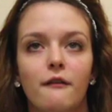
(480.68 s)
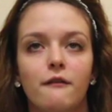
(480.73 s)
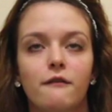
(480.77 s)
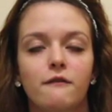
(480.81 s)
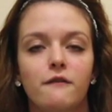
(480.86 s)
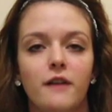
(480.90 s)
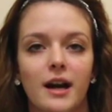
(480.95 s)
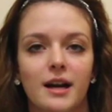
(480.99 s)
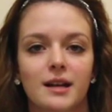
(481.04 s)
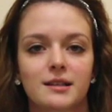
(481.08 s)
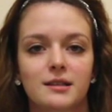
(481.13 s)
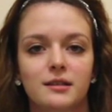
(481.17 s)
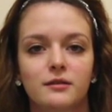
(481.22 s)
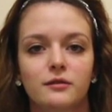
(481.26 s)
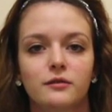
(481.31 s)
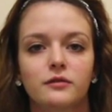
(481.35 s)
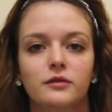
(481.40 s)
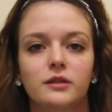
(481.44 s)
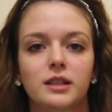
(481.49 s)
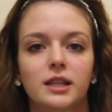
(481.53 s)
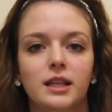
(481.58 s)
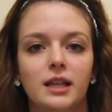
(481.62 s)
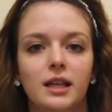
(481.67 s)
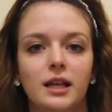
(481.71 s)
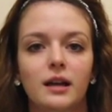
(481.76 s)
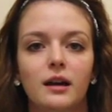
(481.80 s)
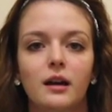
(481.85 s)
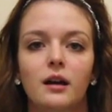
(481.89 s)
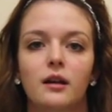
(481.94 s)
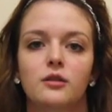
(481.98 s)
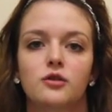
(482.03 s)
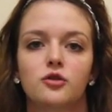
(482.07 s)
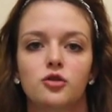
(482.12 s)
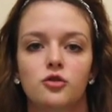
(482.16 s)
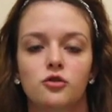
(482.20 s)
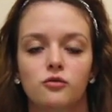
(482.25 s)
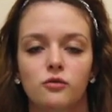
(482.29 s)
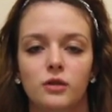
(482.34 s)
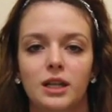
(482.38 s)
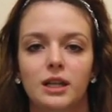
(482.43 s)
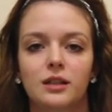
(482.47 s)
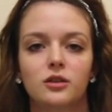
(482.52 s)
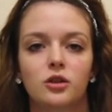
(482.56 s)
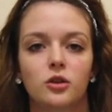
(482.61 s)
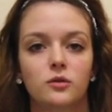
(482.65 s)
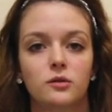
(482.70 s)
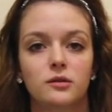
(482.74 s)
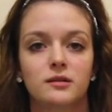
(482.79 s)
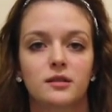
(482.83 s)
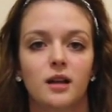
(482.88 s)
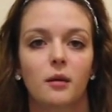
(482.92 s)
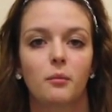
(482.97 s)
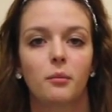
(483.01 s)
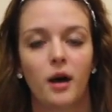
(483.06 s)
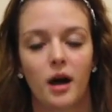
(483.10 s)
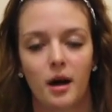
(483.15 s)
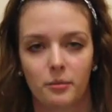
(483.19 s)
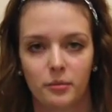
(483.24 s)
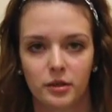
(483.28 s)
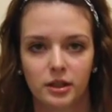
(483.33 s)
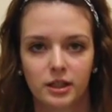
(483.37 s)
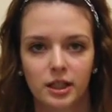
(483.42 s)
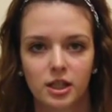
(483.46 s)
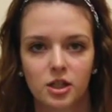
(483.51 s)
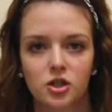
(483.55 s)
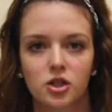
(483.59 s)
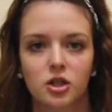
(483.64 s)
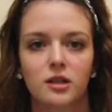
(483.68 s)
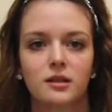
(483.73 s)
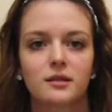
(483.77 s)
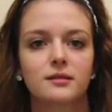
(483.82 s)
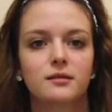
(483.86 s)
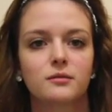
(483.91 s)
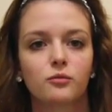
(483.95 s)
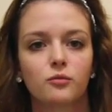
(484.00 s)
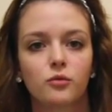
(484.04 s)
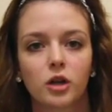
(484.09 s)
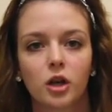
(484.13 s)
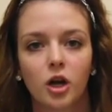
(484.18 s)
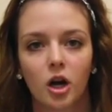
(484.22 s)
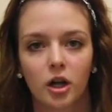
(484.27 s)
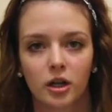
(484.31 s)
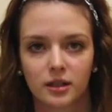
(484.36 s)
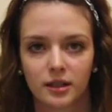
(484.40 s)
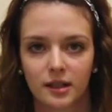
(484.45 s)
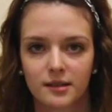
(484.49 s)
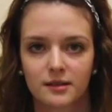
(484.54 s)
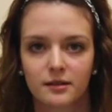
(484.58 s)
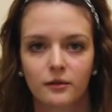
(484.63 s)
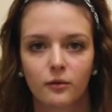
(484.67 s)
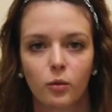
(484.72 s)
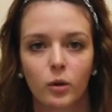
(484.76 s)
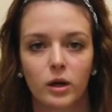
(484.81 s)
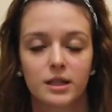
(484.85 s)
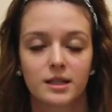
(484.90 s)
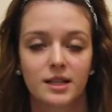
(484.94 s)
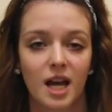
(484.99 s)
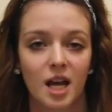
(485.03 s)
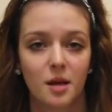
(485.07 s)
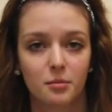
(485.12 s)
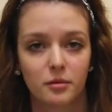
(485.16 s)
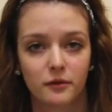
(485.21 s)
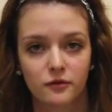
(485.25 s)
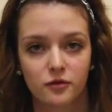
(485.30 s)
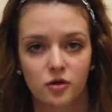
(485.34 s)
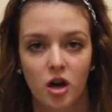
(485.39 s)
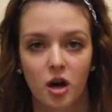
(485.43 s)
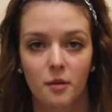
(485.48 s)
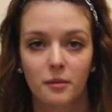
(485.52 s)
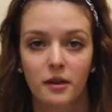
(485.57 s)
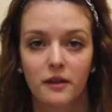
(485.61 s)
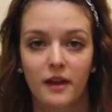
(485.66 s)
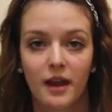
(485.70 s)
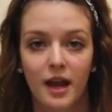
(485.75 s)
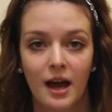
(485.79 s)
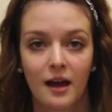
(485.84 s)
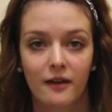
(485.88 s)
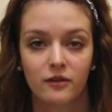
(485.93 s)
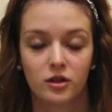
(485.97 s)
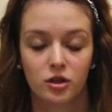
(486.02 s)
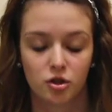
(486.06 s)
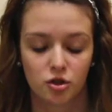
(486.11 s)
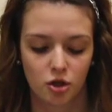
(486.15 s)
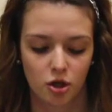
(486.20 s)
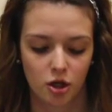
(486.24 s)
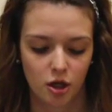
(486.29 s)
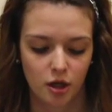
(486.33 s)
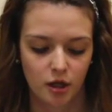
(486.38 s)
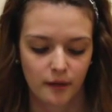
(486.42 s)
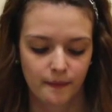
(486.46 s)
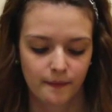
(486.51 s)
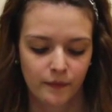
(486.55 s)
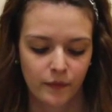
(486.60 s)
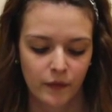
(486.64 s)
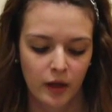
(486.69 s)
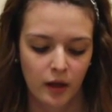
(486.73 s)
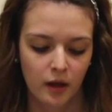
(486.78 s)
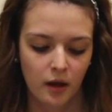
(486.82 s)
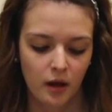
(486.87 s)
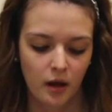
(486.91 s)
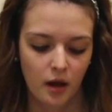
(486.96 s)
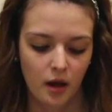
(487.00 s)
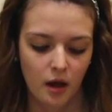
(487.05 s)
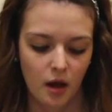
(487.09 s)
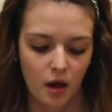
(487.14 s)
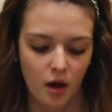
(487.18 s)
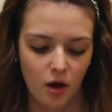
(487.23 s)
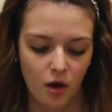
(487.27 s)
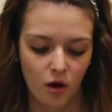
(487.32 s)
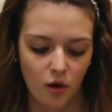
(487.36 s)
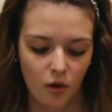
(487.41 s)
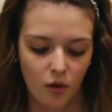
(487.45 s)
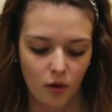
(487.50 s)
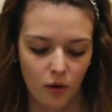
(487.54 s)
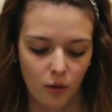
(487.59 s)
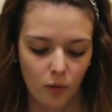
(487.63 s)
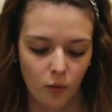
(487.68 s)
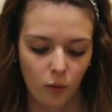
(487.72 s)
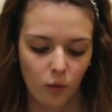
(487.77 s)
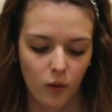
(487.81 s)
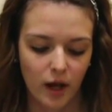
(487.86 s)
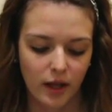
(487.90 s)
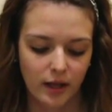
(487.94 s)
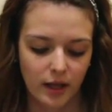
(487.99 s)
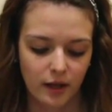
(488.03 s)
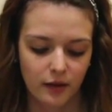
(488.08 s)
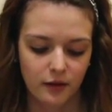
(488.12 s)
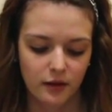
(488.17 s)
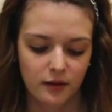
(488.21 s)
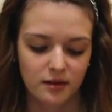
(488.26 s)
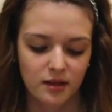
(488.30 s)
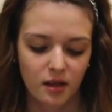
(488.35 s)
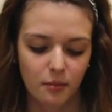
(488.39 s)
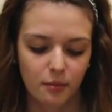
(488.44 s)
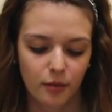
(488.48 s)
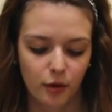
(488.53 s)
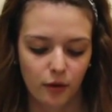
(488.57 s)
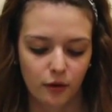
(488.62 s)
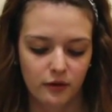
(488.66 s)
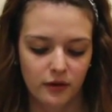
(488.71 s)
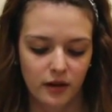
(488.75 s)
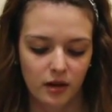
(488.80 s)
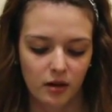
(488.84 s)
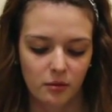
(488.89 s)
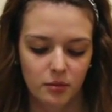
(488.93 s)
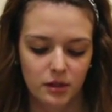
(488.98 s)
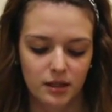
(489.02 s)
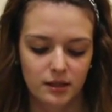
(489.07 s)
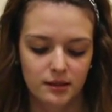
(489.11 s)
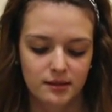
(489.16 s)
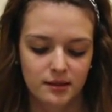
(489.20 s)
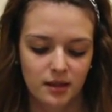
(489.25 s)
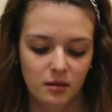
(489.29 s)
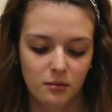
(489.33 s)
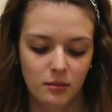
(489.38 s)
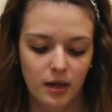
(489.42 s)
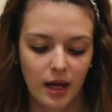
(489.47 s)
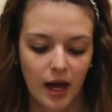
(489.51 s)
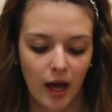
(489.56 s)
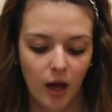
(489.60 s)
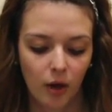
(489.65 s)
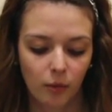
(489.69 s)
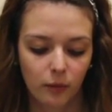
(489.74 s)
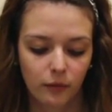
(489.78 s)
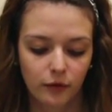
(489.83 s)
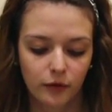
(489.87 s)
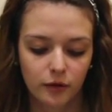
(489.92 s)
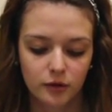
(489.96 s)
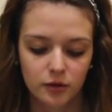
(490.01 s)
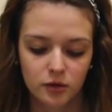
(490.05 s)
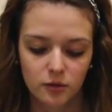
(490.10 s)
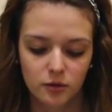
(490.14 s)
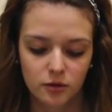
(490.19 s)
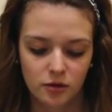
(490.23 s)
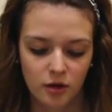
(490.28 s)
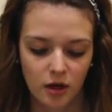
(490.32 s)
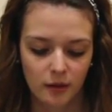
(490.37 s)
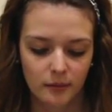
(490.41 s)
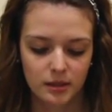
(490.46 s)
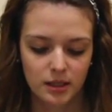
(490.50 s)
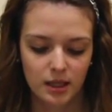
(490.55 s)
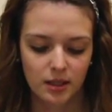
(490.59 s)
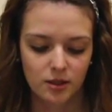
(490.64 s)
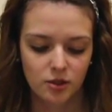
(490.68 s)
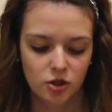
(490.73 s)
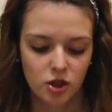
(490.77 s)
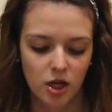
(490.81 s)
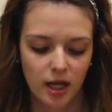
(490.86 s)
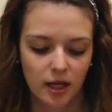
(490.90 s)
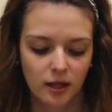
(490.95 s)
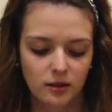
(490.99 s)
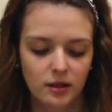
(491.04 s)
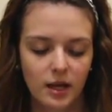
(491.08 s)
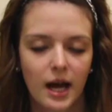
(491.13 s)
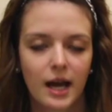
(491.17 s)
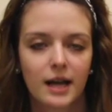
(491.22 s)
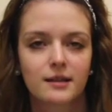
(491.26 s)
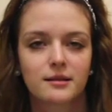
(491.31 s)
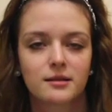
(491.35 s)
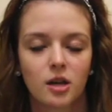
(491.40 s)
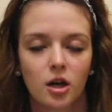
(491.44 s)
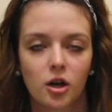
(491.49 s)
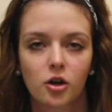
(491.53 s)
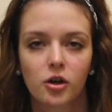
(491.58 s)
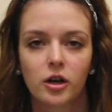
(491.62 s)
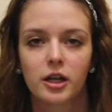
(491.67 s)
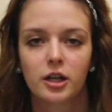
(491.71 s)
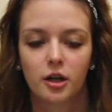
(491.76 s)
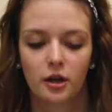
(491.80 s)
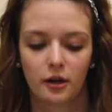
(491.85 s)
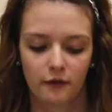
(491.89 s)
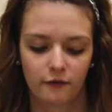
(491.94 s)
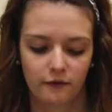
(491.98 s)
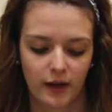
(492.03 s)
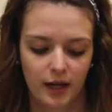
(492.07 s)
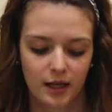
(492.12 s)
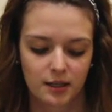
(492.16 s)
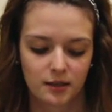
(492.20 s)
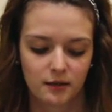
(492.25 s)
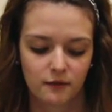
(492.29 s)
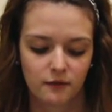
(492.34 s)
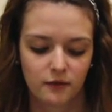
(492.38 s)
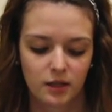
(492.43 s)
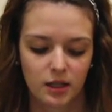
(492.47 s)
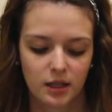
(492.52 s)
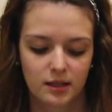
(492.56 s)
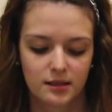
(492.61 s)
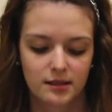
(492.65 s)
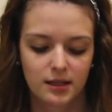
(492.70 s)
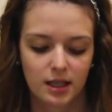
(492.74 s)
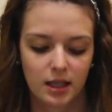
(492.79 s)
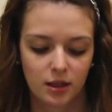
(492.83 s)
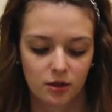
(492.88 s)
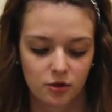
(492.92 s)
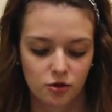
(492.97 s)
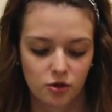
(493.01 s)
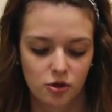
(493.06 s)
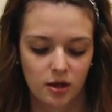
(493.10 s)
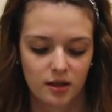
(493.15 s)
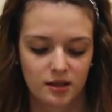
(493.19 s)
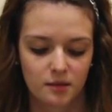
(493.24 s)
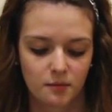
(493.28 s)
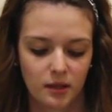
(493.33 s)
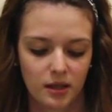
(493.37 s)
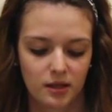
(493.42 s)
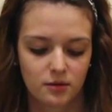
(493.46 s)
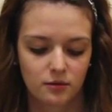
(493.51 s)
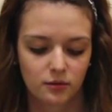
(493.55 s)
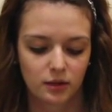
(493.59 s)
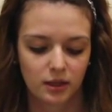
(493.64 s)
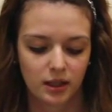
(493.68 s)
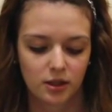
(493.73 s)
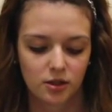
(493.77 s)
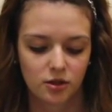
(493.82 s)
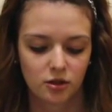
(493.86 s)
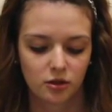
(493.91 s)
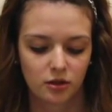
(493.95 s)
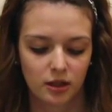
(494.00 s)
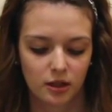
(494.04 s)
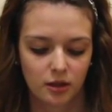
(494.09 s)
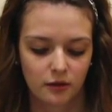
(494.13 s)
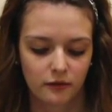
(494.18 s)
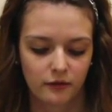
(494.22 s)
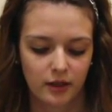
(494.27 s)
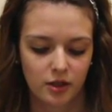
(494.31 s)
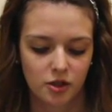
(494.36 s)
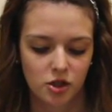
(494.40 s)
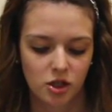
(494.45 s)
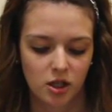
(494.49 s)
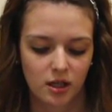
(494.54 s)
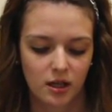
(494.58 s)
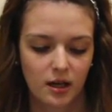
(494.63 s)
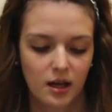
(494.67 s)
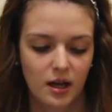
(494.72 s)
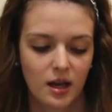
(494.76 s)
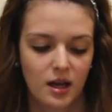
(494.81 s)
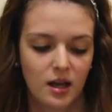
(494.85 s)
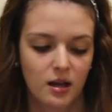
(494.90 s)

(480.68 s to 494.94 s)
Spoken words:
effectively treat those subpopulations regardless of what type of trauma they have endured. While I think that both therapies can be helpful to a traumatized child, I saw greater effectiveness in trust-based relational intervention